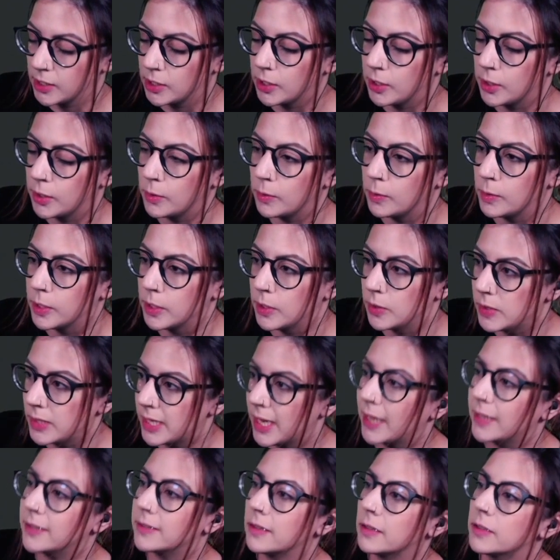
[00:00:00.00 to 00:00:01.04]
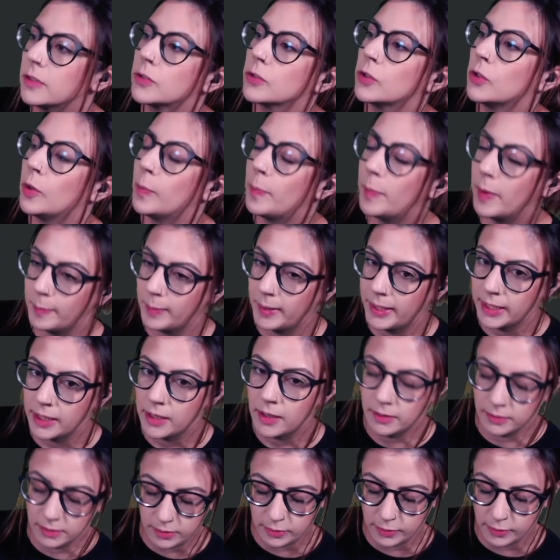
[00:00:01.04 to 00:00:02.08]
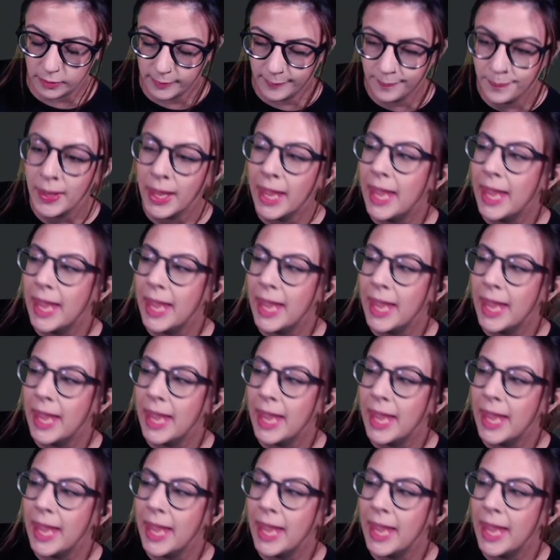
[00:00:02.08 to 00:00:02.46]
you use next_public_.